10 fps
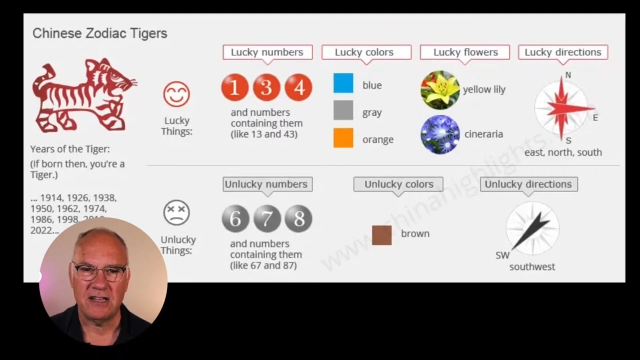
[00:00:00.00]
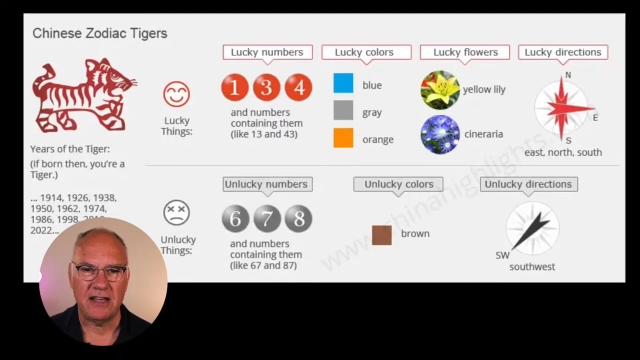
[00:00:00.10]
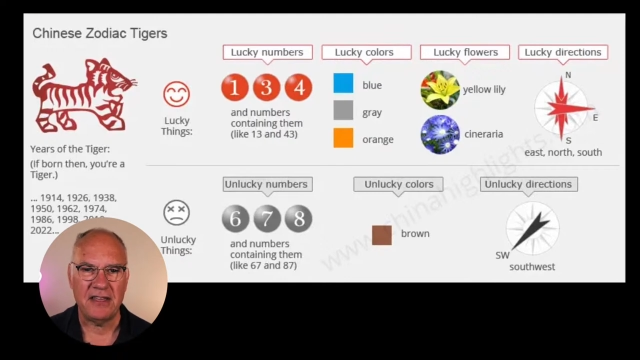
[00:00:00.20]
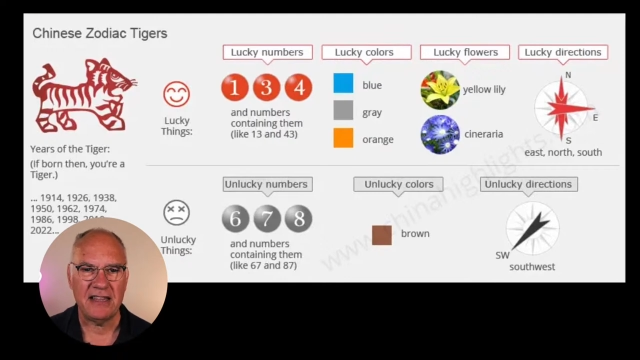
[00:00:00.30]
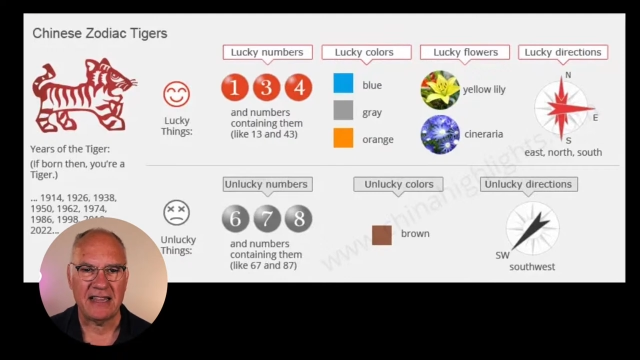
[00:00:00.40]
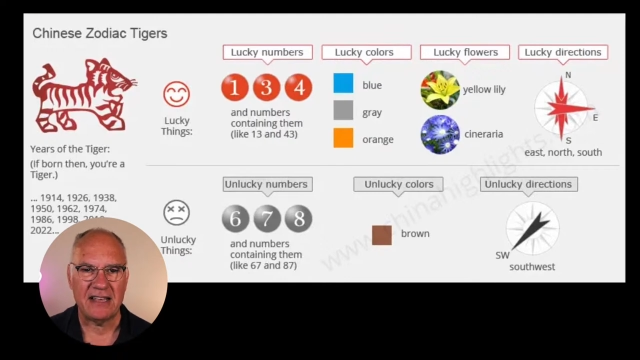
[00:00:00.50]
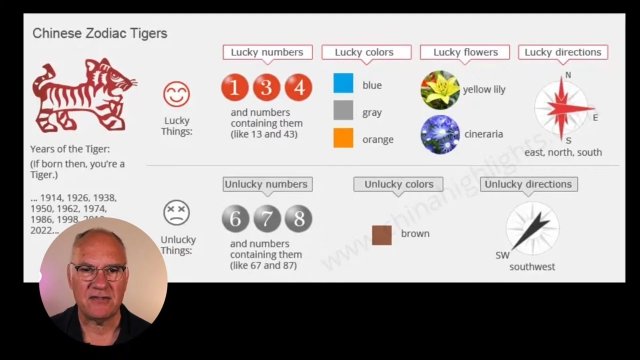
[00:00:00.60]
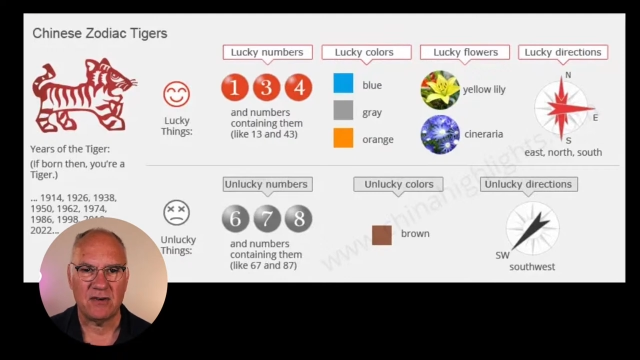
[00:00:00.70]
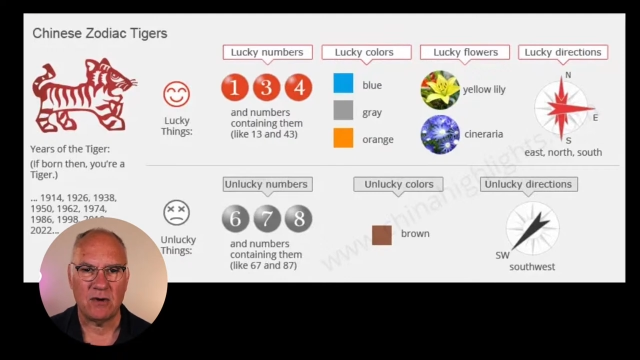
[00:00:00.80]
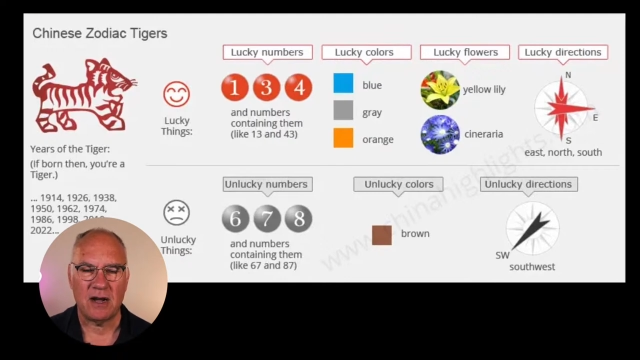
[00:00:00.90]
I think it lasts
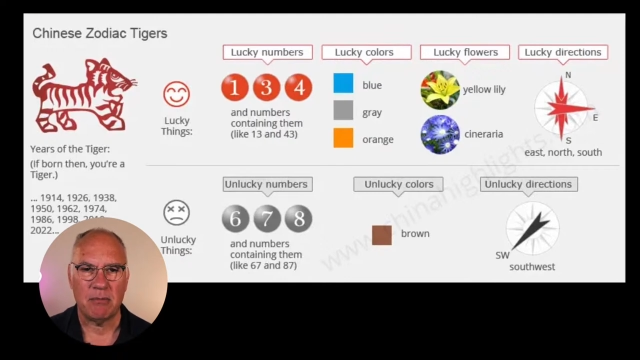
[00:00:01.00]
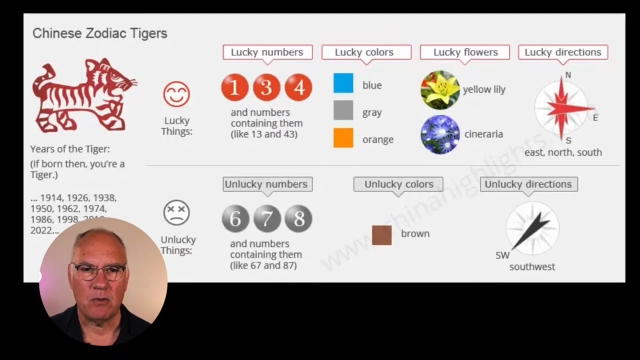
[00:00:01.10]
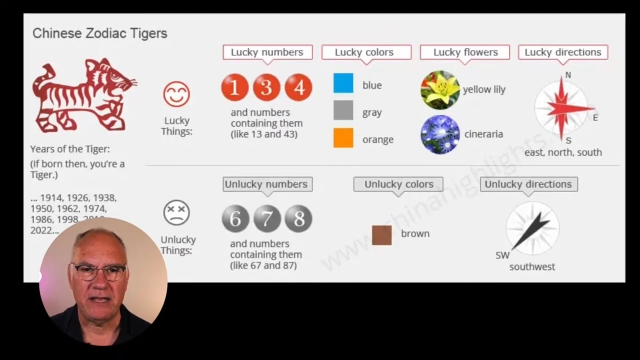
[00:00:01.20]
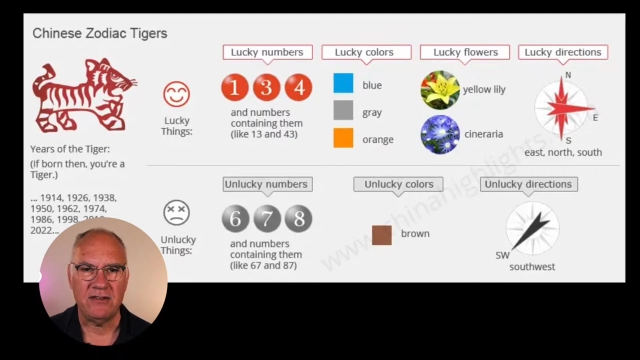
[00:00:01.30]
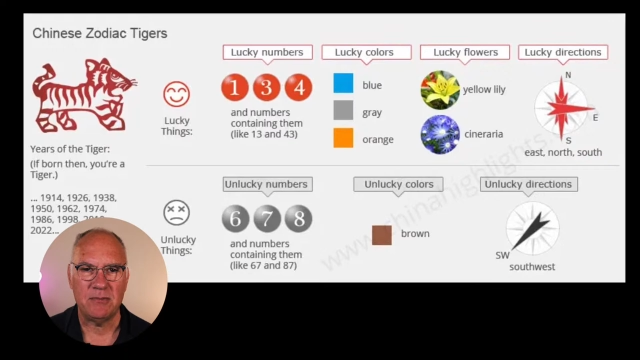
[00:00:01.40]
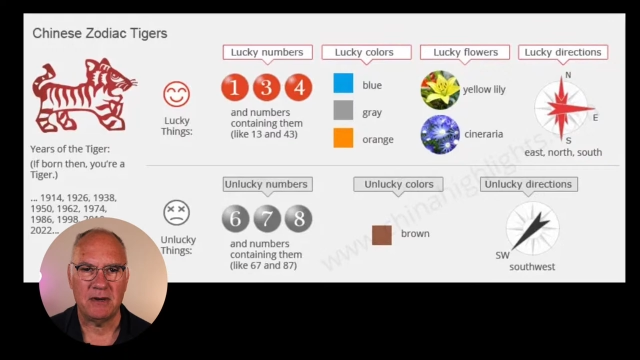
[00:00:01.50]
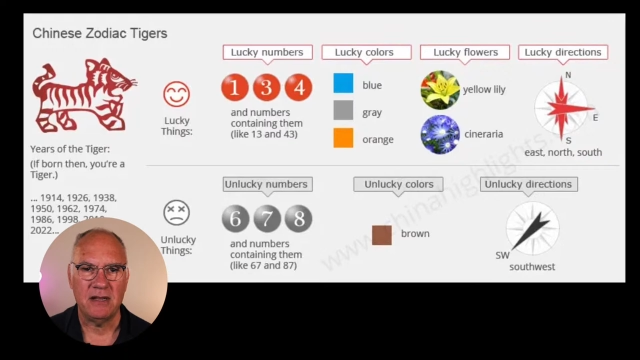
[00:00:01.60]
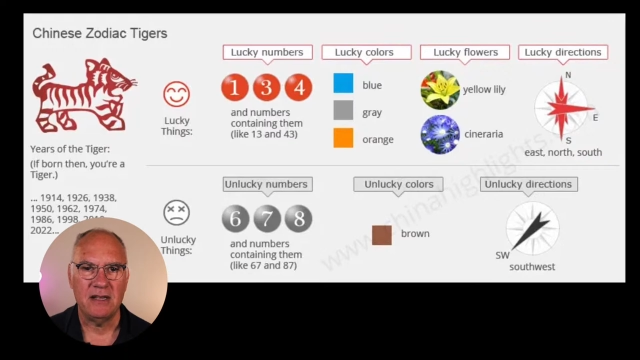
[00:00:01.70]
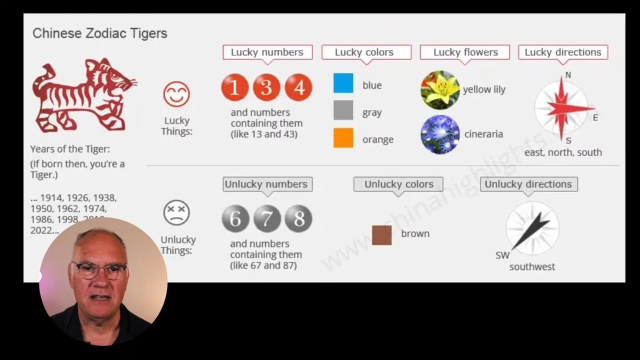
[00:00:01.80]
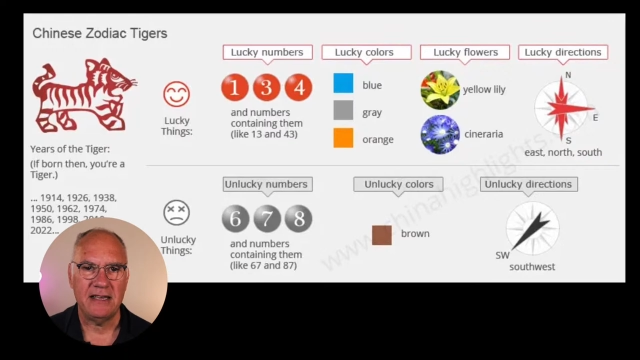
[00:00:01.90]
for a couple weeks, but
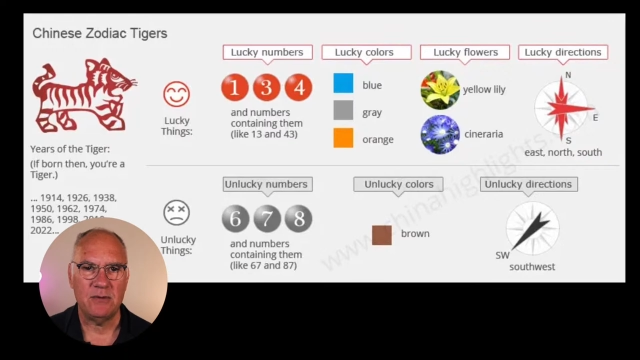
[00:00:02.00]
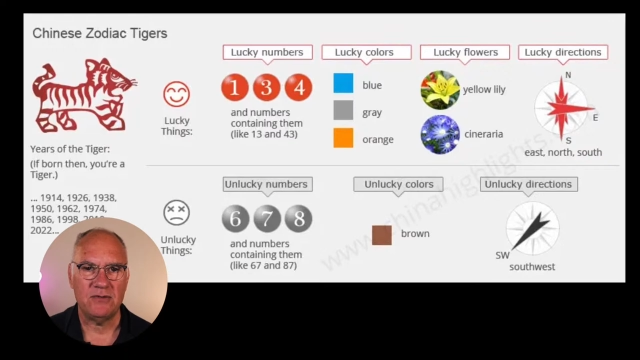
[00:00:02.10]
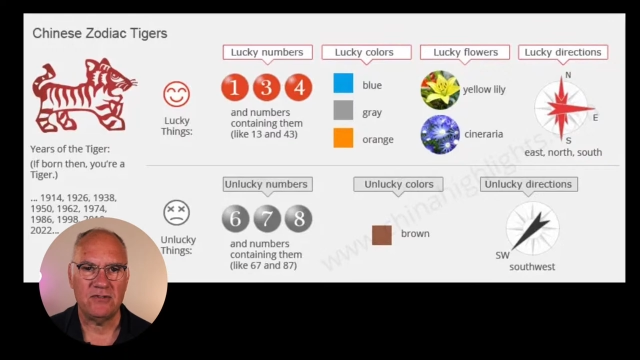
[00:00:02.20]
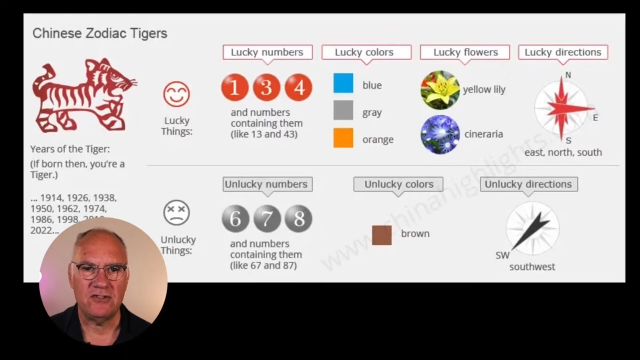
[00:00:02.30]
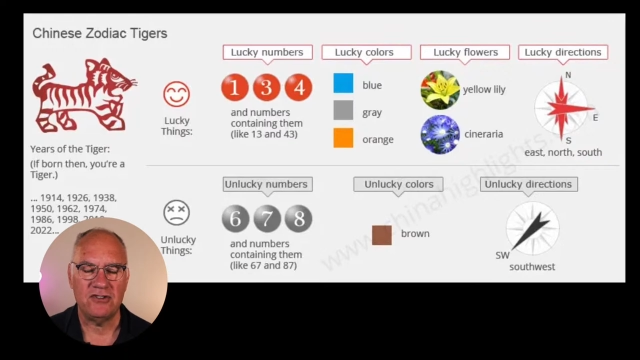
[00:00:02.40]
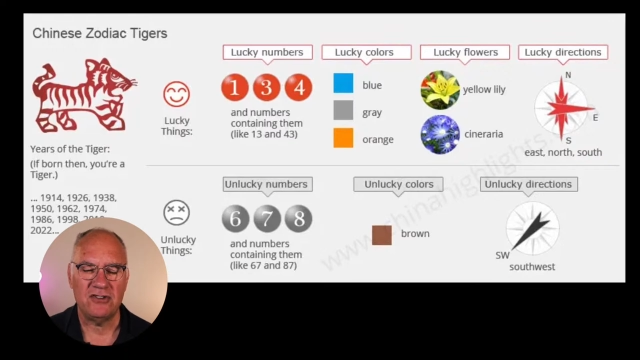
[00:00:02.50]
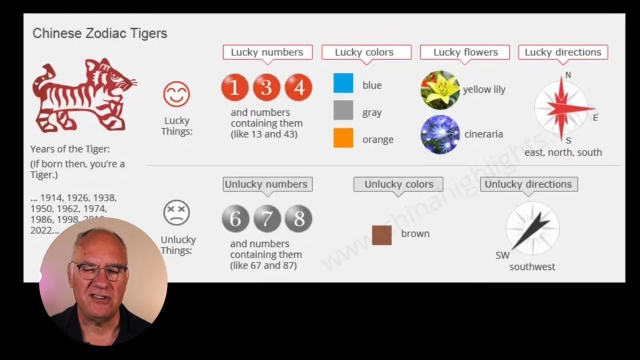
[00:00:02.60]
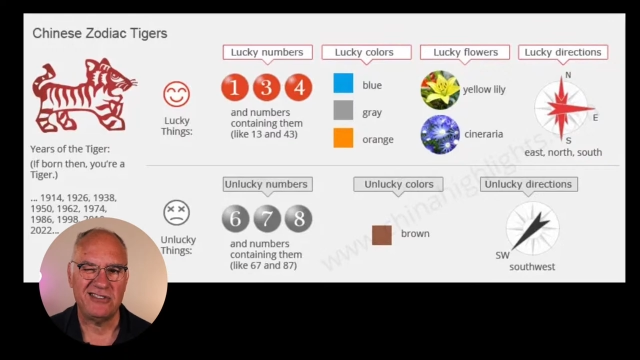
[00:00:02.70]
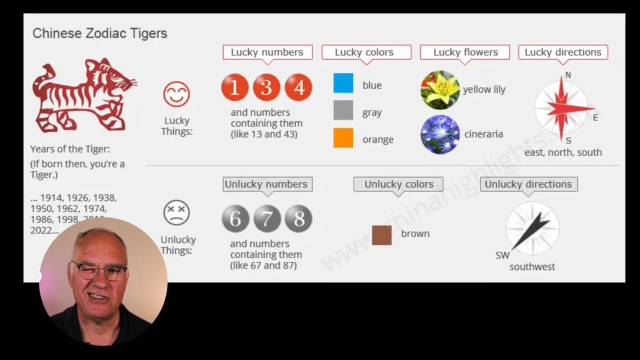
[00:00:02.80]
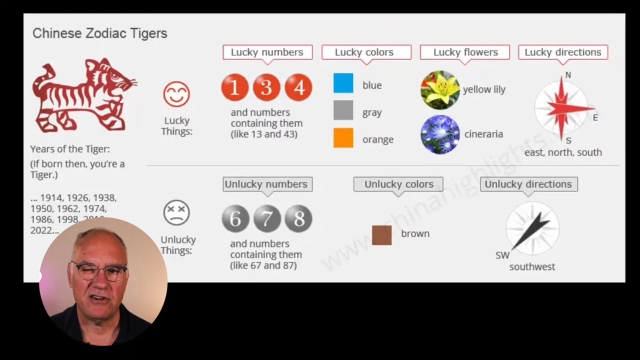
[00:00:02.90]
it was
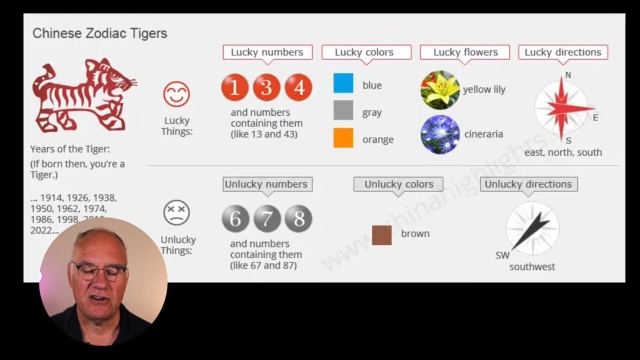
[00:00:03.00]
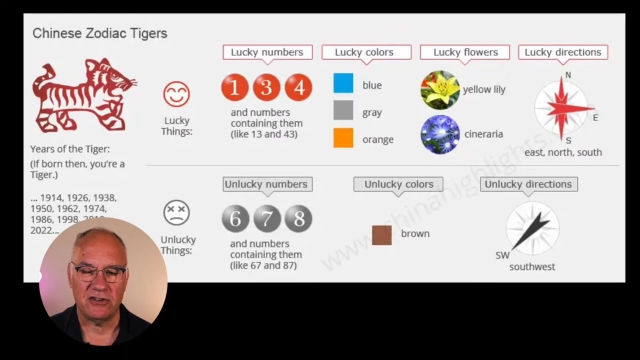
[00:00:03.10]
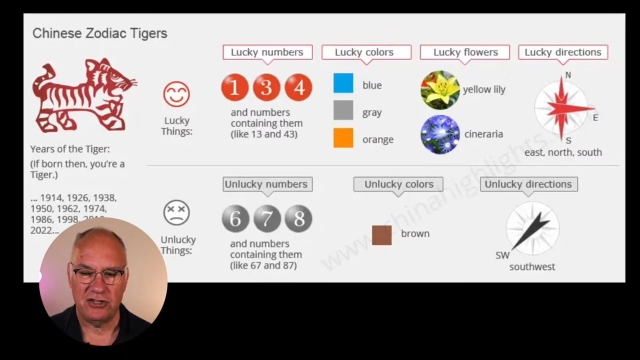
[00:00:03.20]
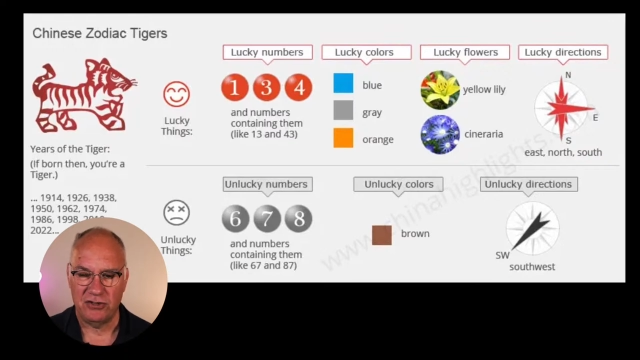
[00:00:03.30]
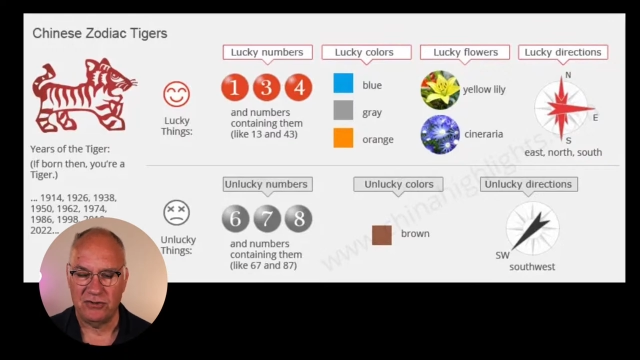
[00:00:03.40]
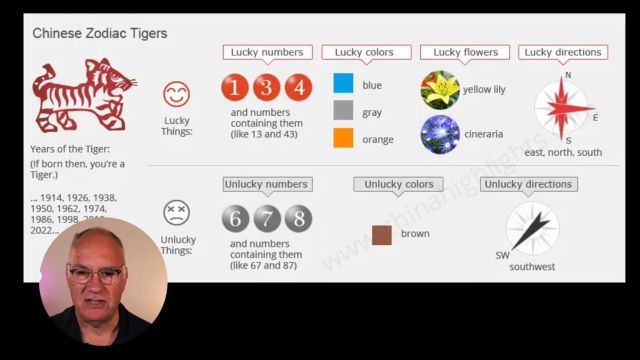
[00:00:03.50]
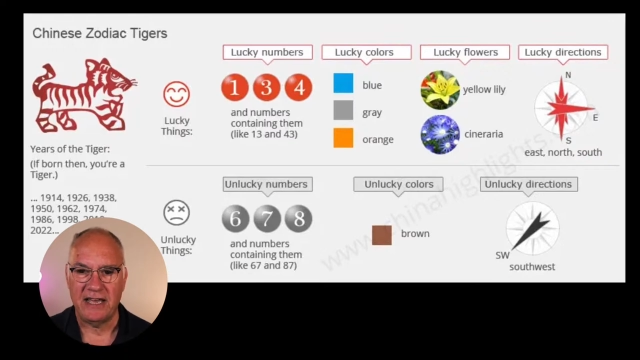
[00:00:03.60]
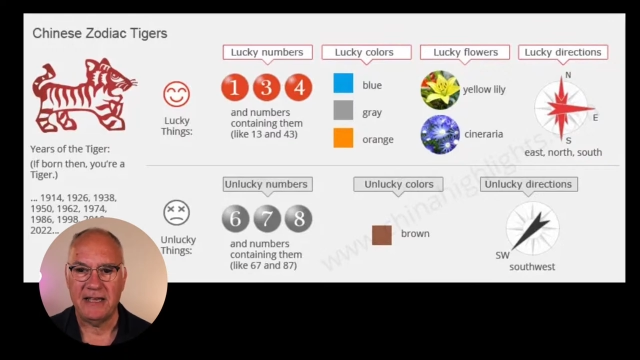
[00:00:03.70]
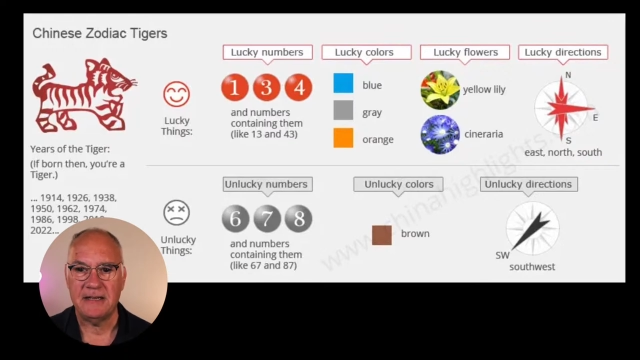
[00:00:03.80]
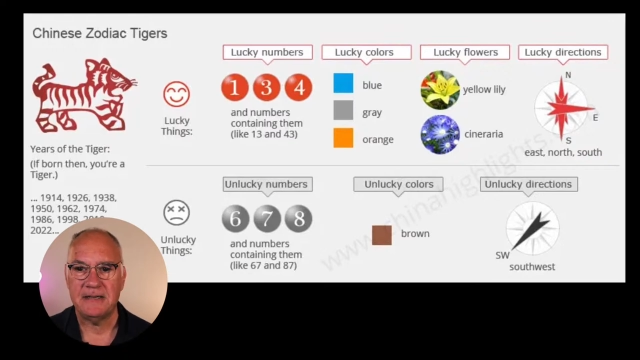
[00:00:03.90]
started on
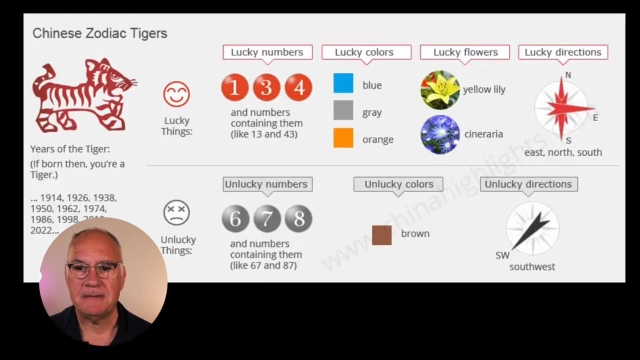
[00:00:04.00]
Tuesday.